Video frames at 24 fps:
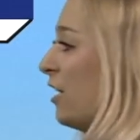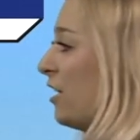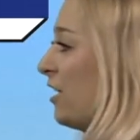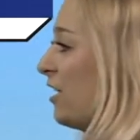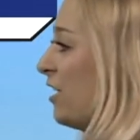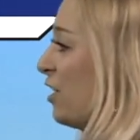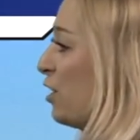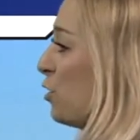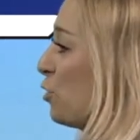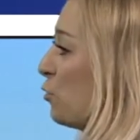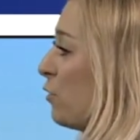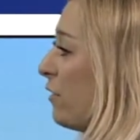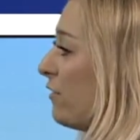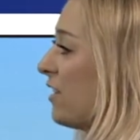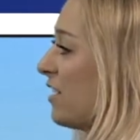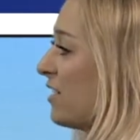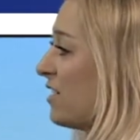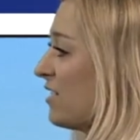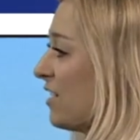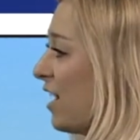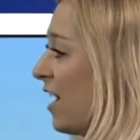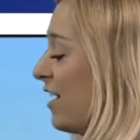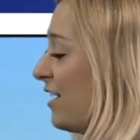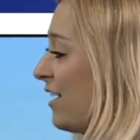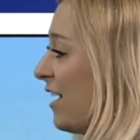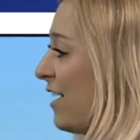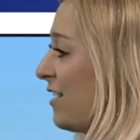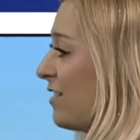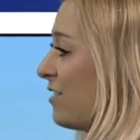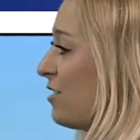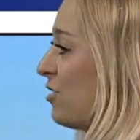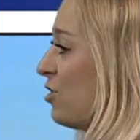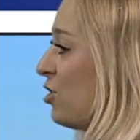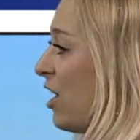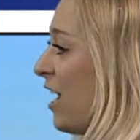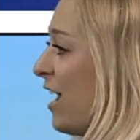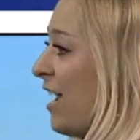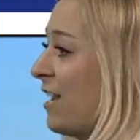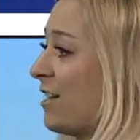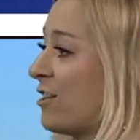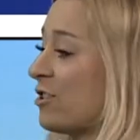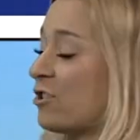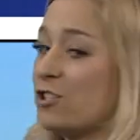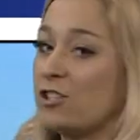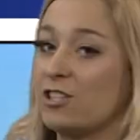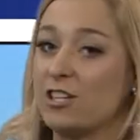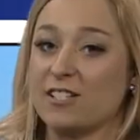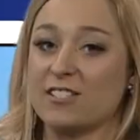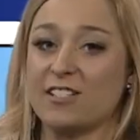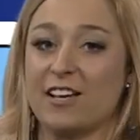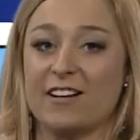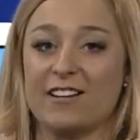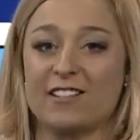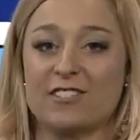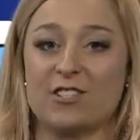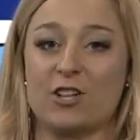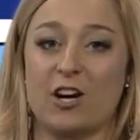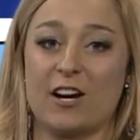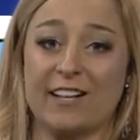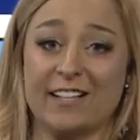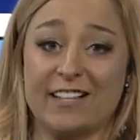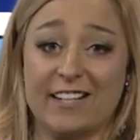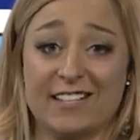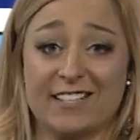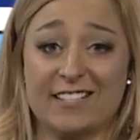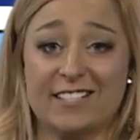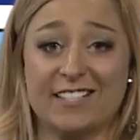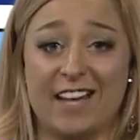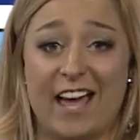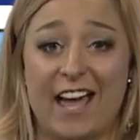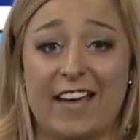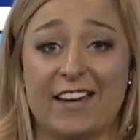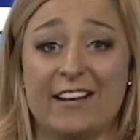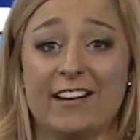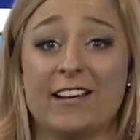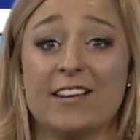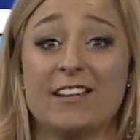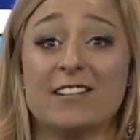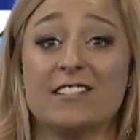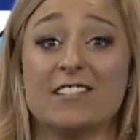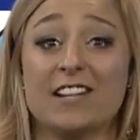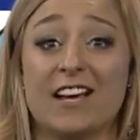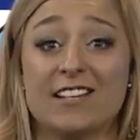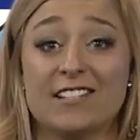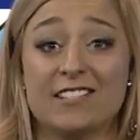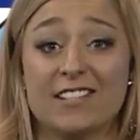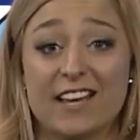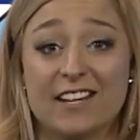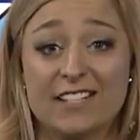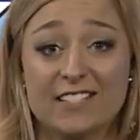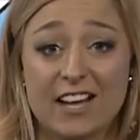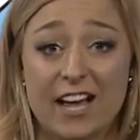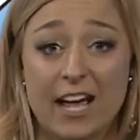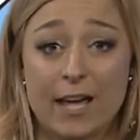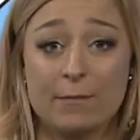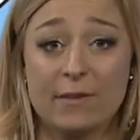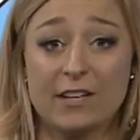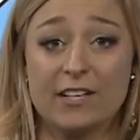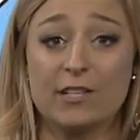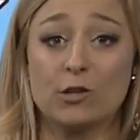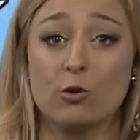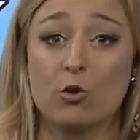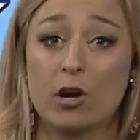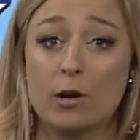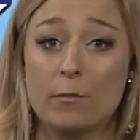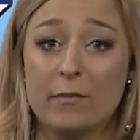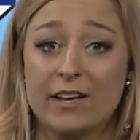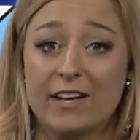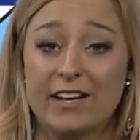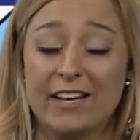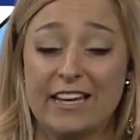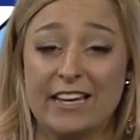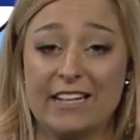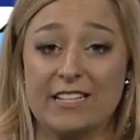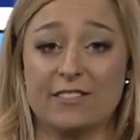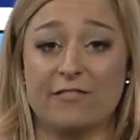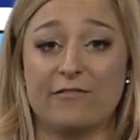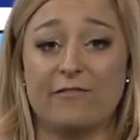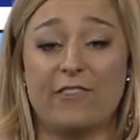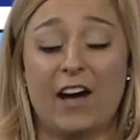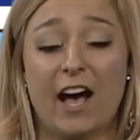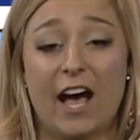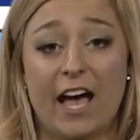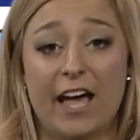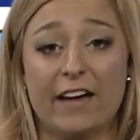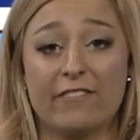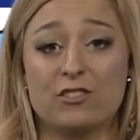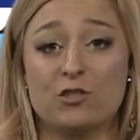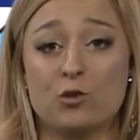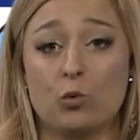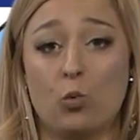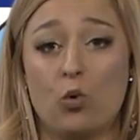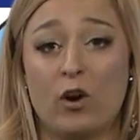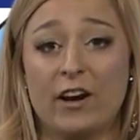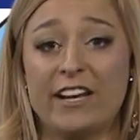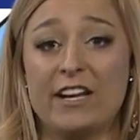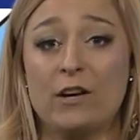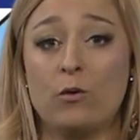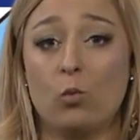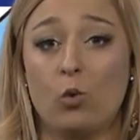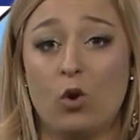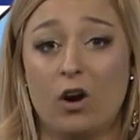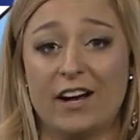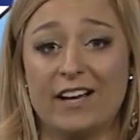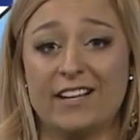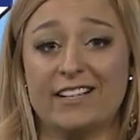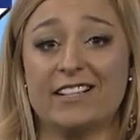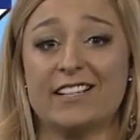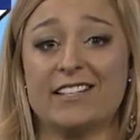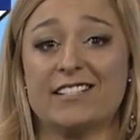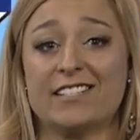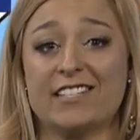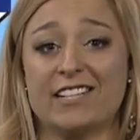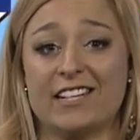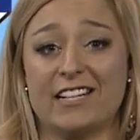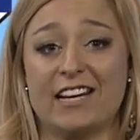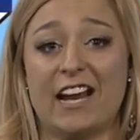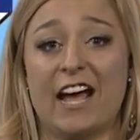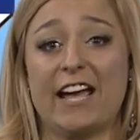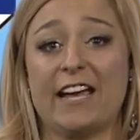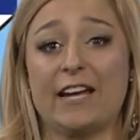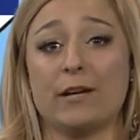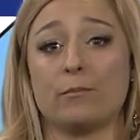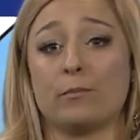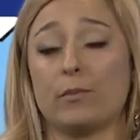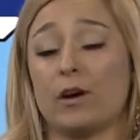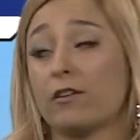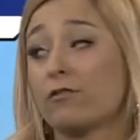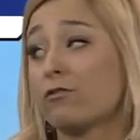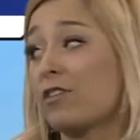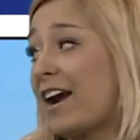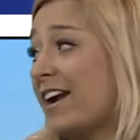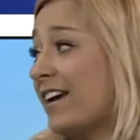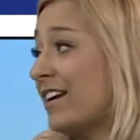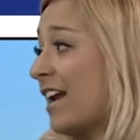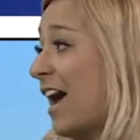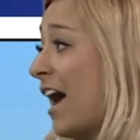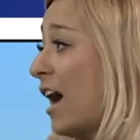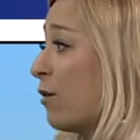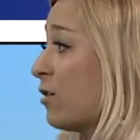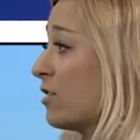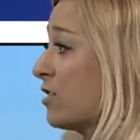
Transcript: hue of the sun has changed. The sun is starting to set. Sunset time in Norman is 5:21 tonight, but right now